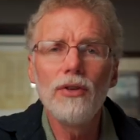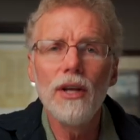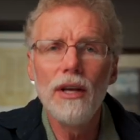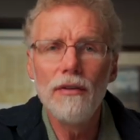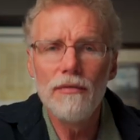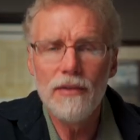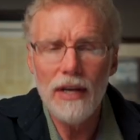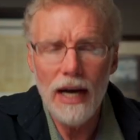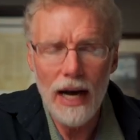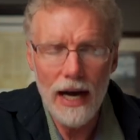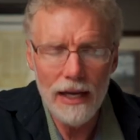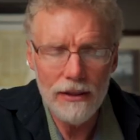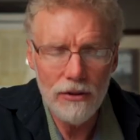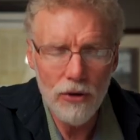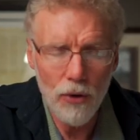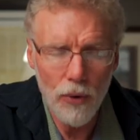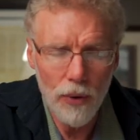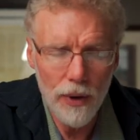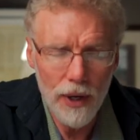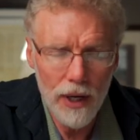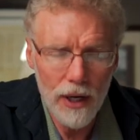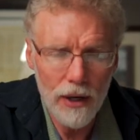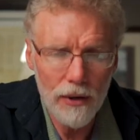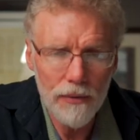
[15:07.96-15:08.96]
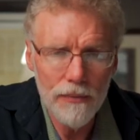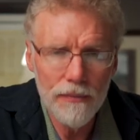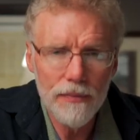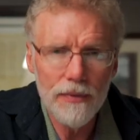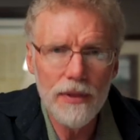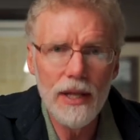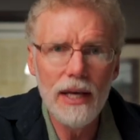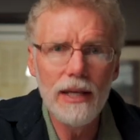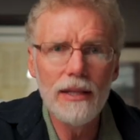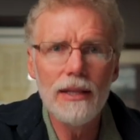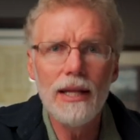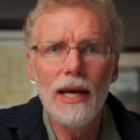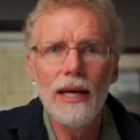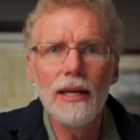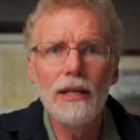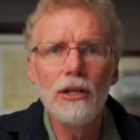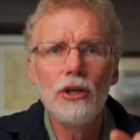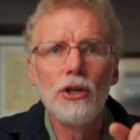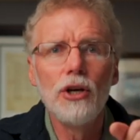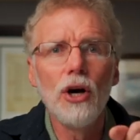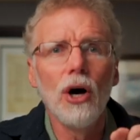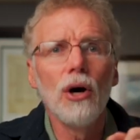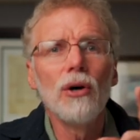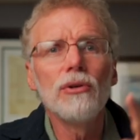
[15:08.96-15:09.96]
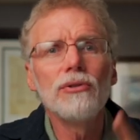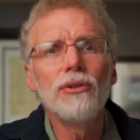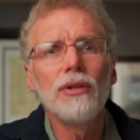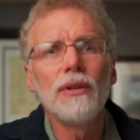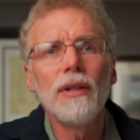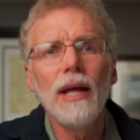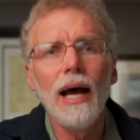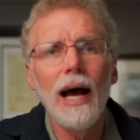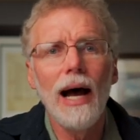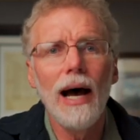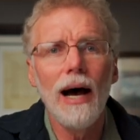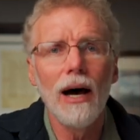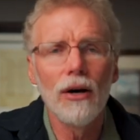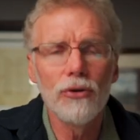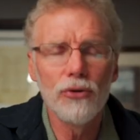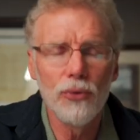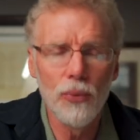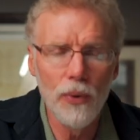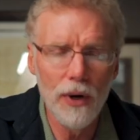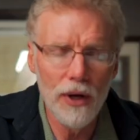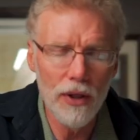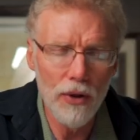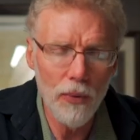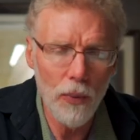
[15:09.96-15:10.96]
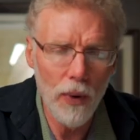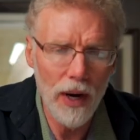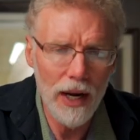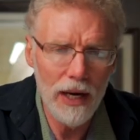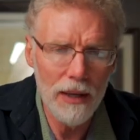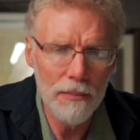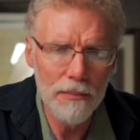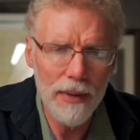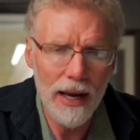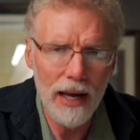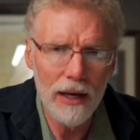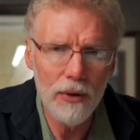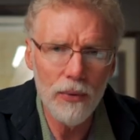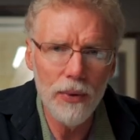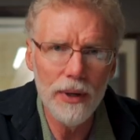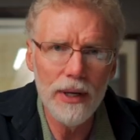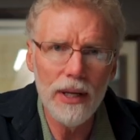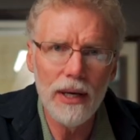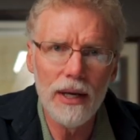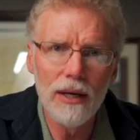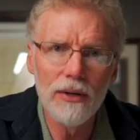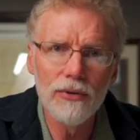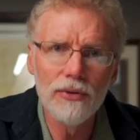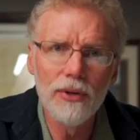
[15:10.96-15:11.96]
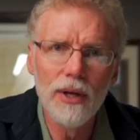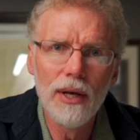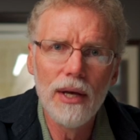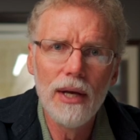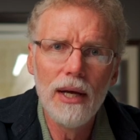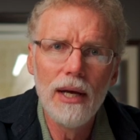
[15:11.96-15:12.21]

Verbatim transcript: they've got the oil, they then go to the house where the wedding banquet is,